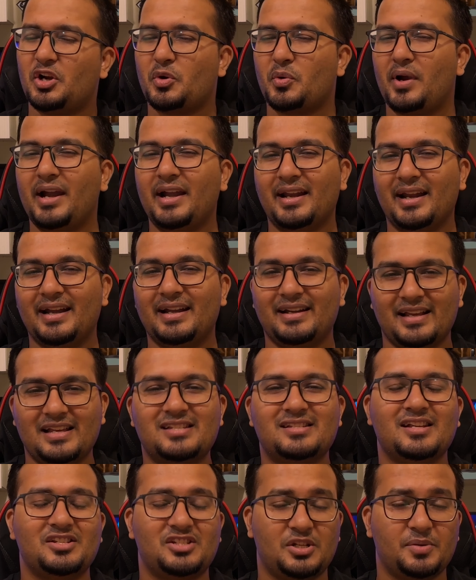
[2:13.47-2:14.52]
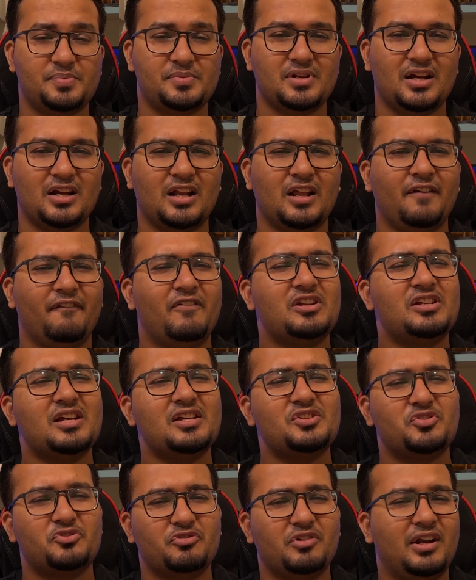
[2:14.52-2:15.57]
tried and tested chipset which
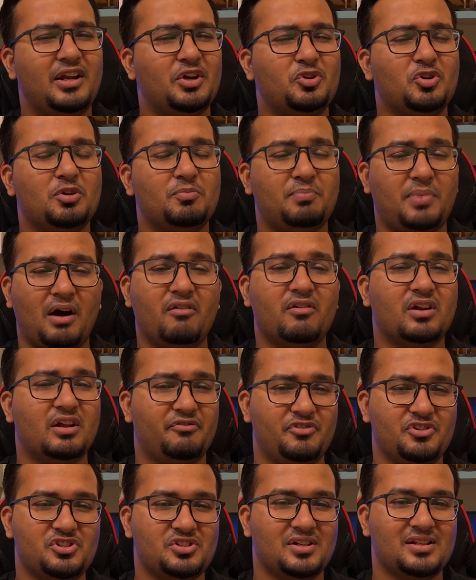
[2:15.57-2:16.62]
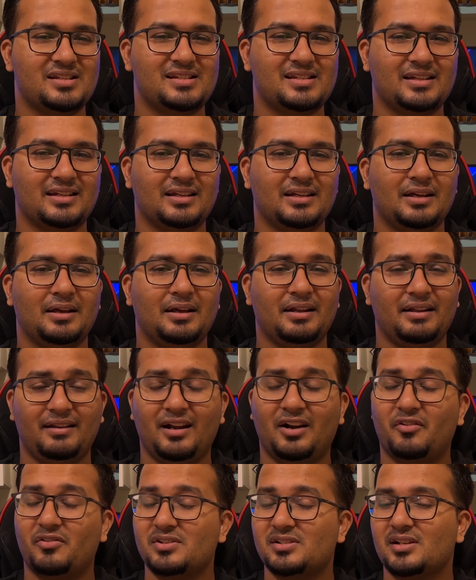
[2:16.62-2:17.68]
has really good power efficiency
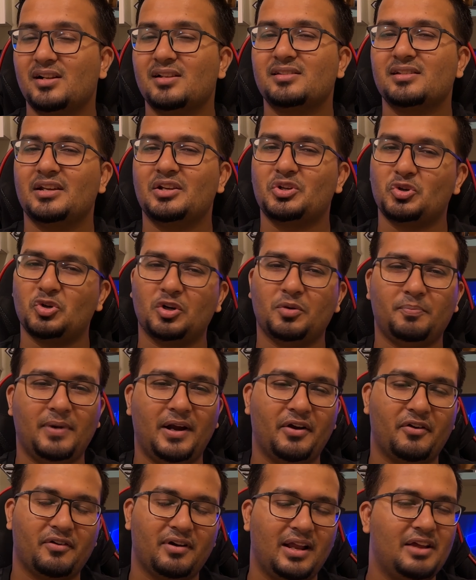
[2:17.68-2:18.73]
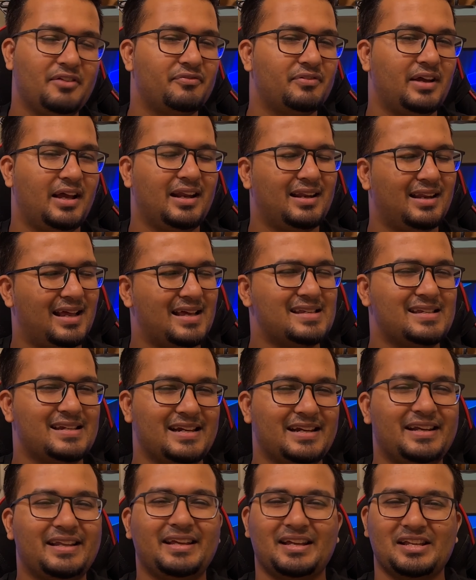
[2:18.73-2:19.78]
that results in good battery life and less
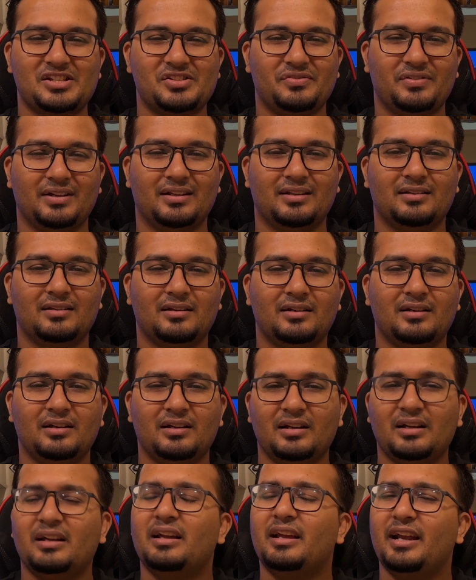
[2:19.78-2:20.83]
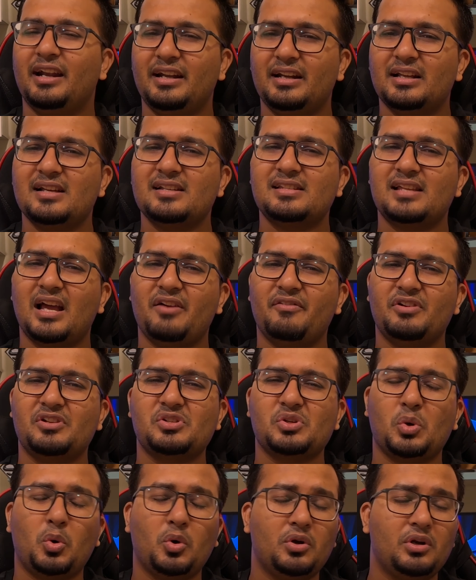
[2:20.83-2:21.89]
heating as well. It does have its
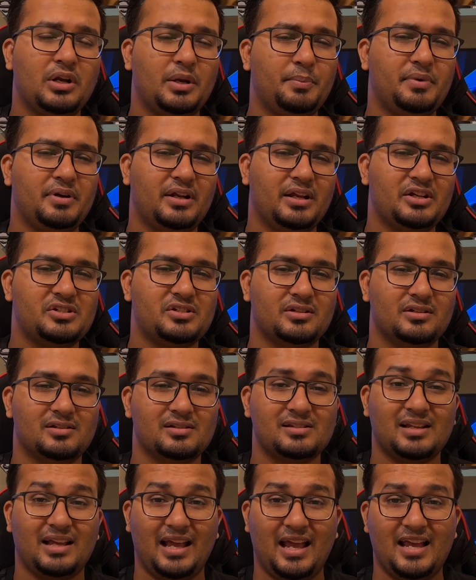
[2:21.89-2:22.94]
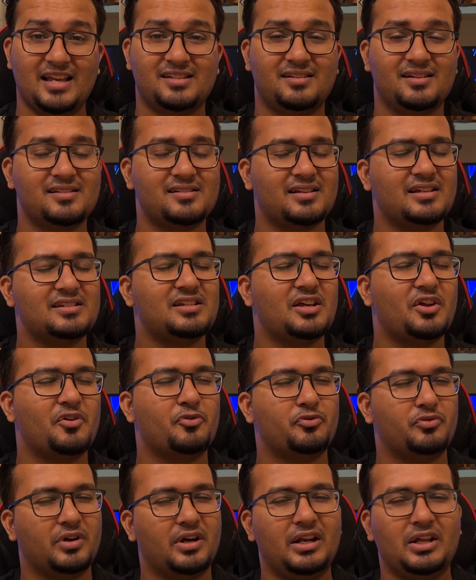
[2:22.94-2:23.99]
own limitations as this is a
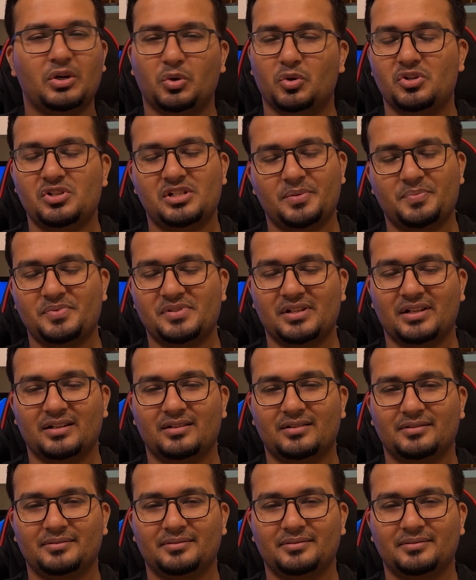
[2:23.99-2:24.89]
really old chipset.